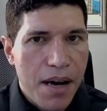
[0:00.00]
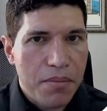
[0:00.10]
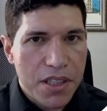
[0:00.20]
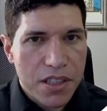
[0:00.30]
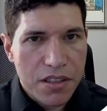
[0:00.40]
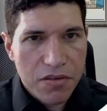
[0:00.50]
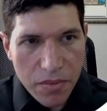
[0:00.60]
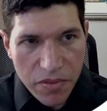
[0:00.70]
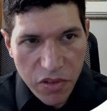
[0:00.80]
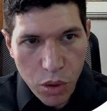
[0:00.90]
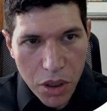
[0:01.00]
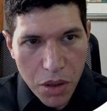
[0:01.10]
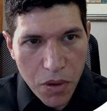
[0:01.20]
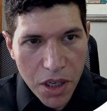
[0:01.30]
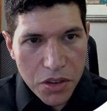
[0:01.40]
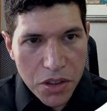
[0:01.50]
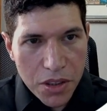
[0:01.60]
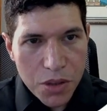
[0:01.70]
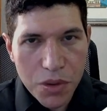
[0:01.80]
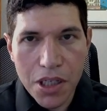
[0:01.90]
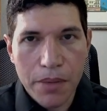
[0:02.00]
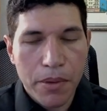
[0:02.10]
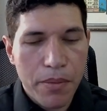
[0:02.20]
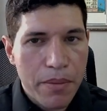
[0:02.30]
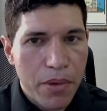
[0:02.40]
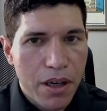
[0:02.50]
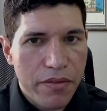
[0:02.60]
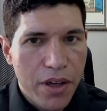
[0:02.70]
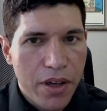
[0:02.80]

This is from Florida Realtors, which I'm a member of.